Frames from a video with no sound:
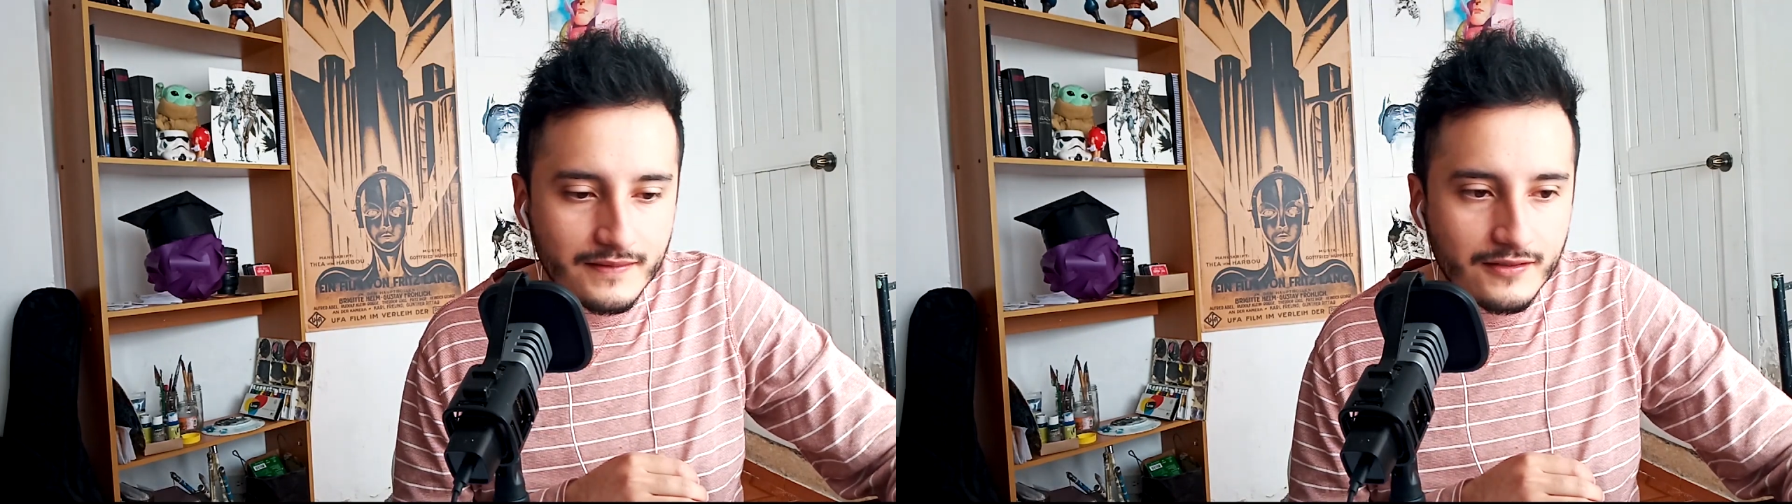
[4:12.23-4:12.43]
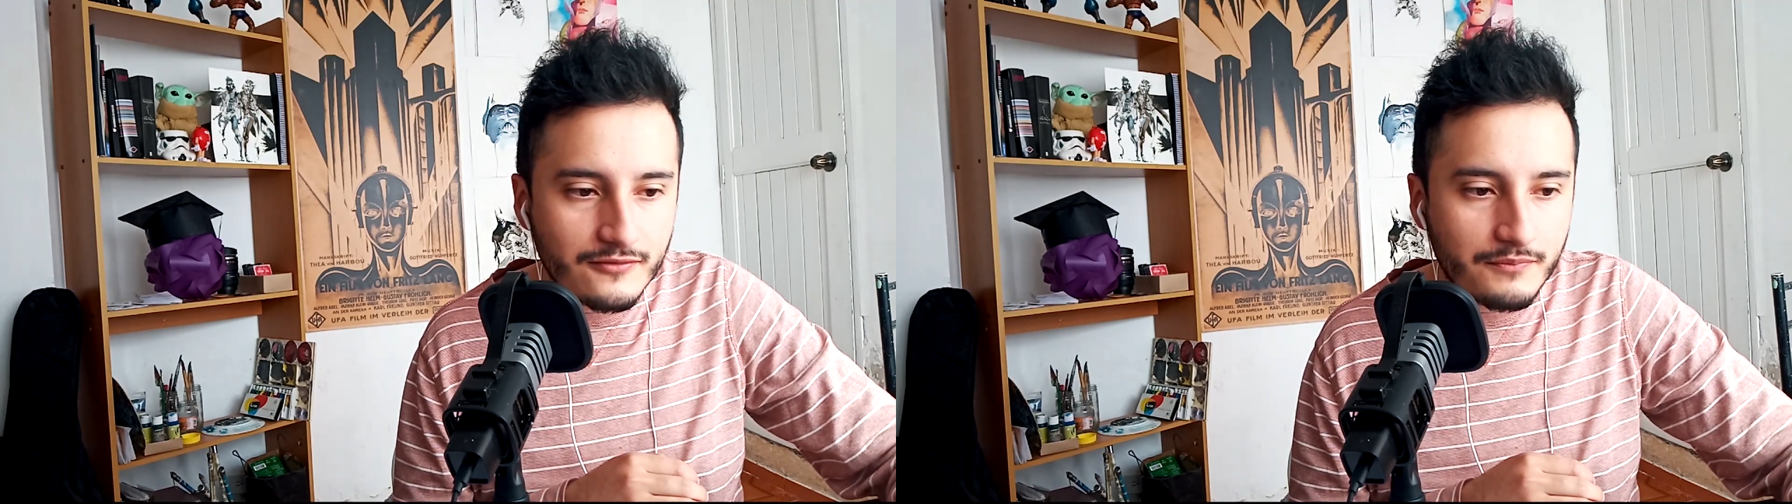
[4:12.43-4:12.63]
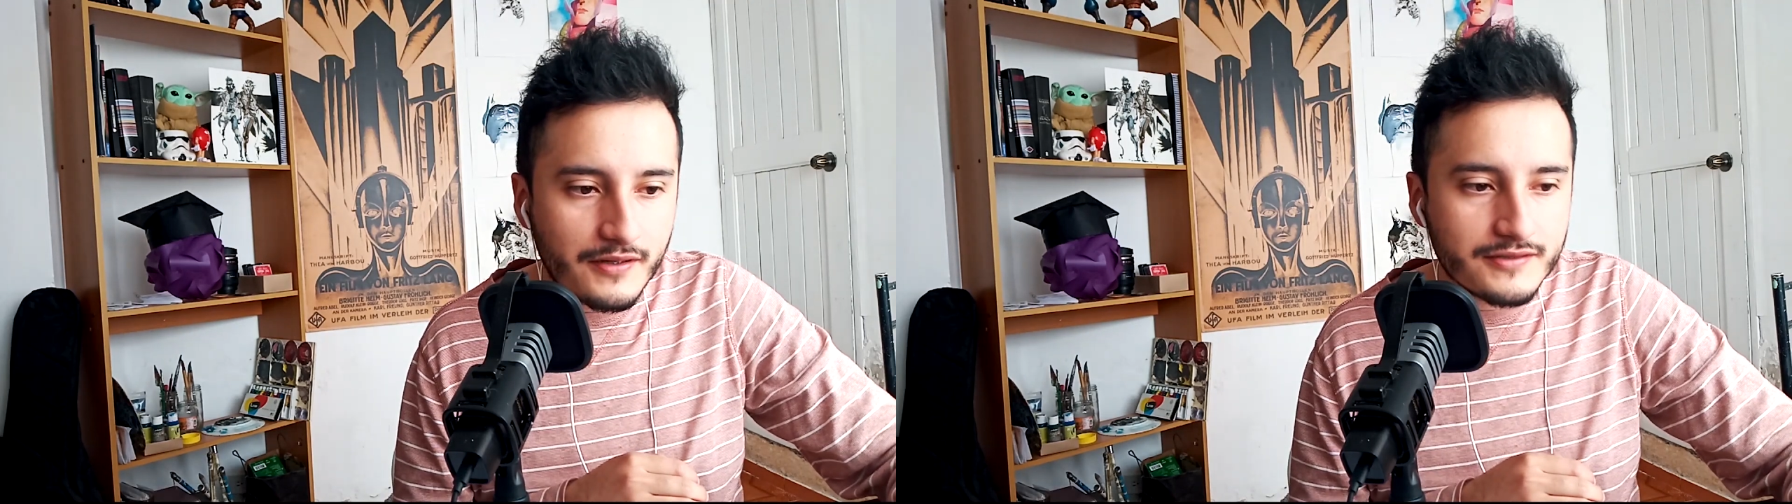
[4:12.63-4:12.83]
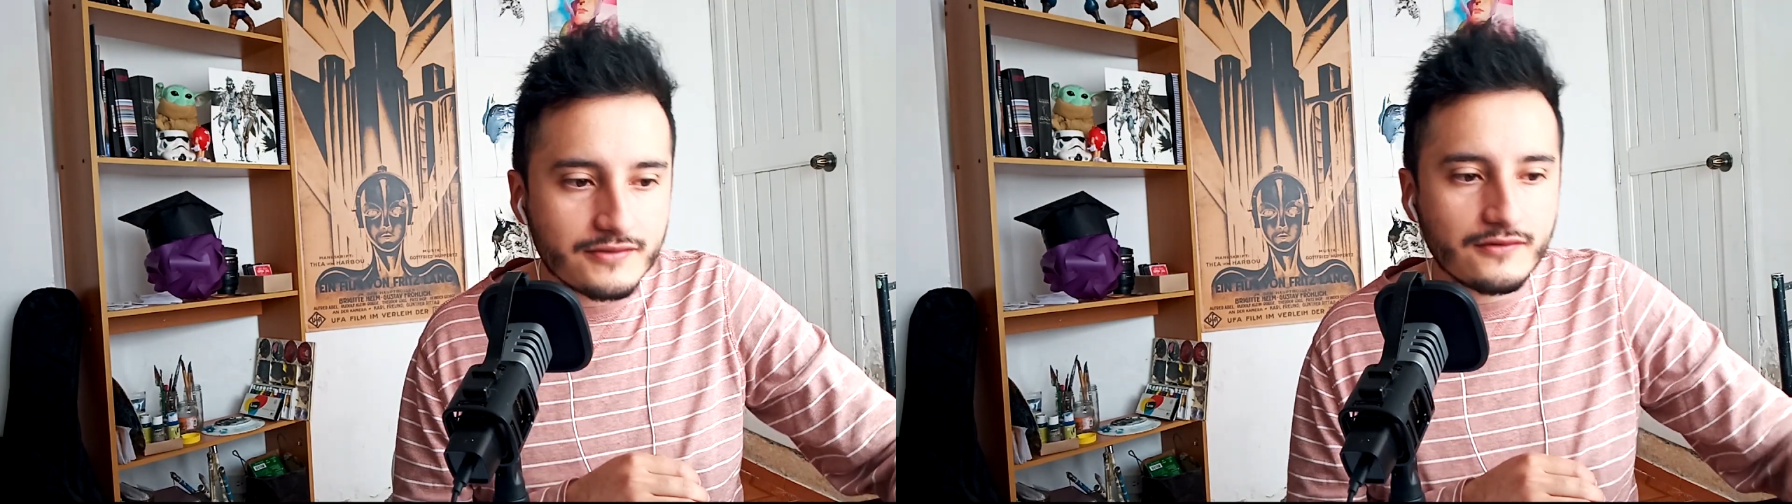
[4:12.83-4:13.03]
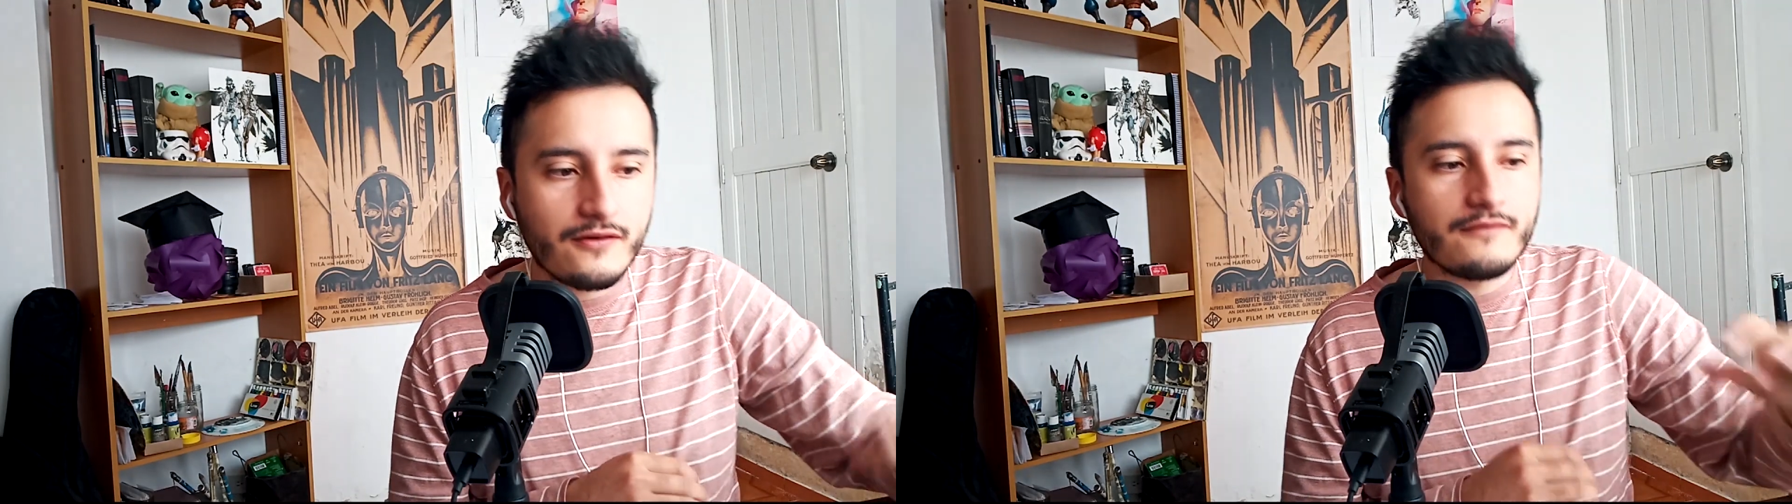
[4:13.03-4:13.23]
In
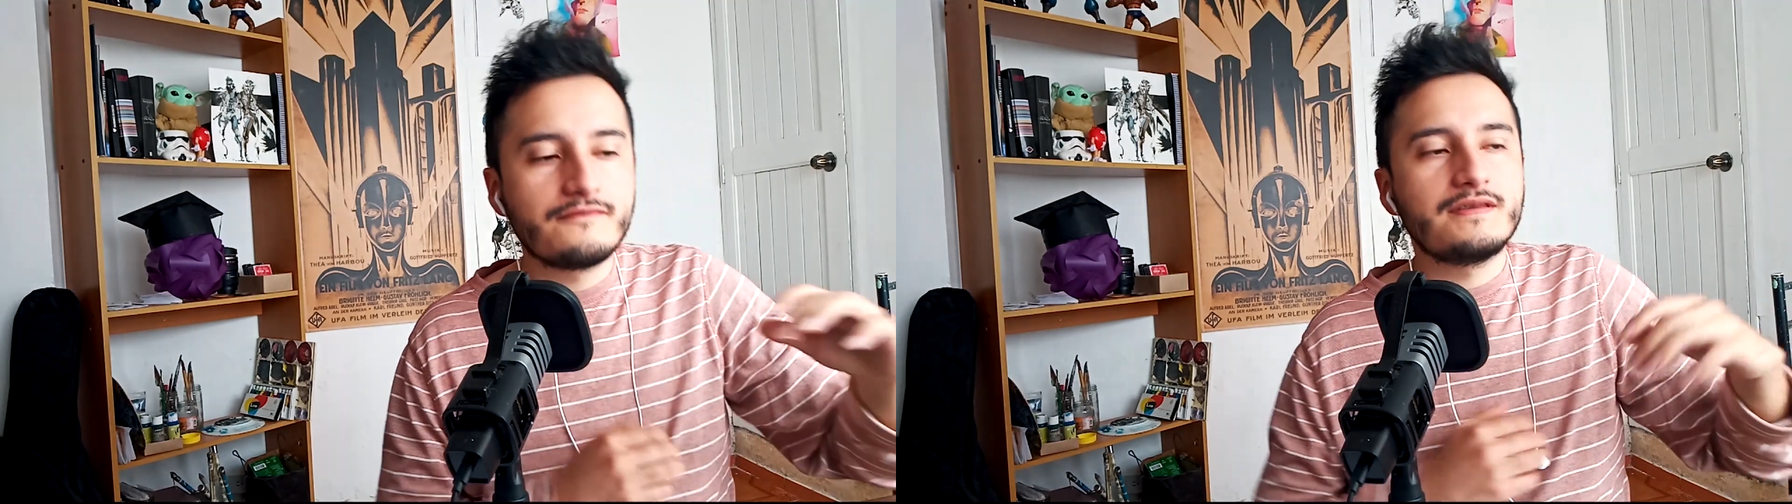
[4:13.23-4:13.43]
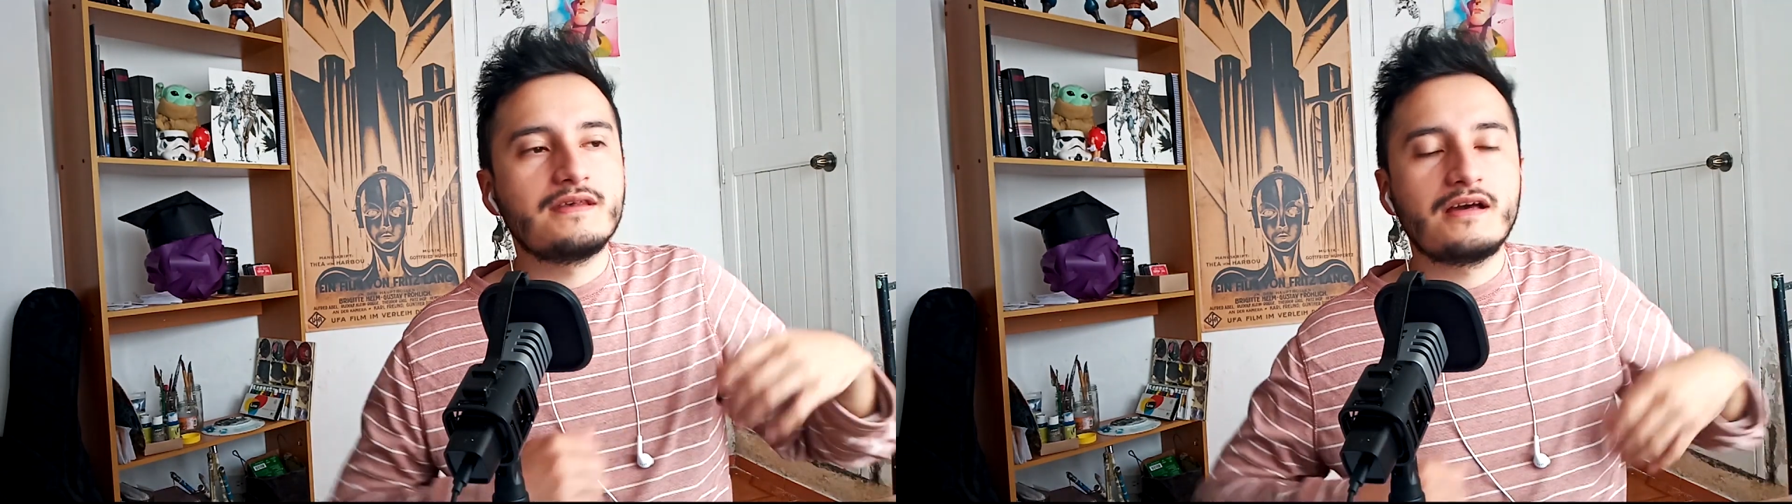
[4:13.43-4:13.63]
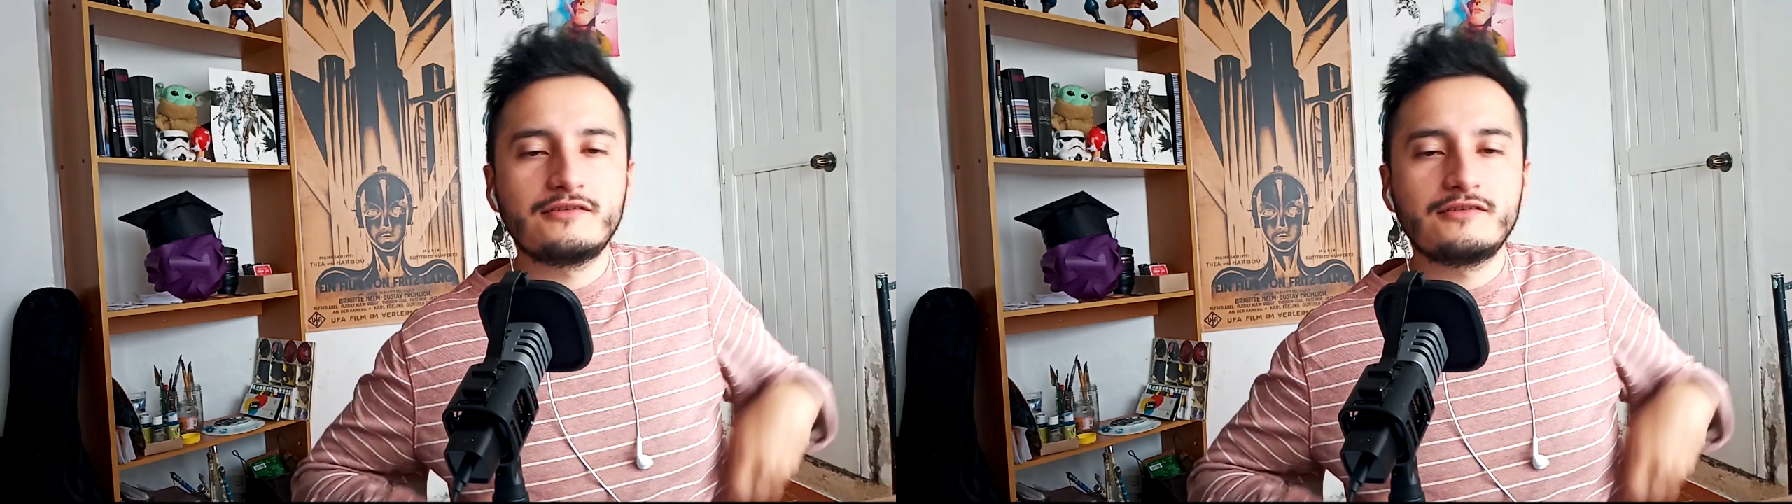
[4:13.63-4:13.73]
comparison of the,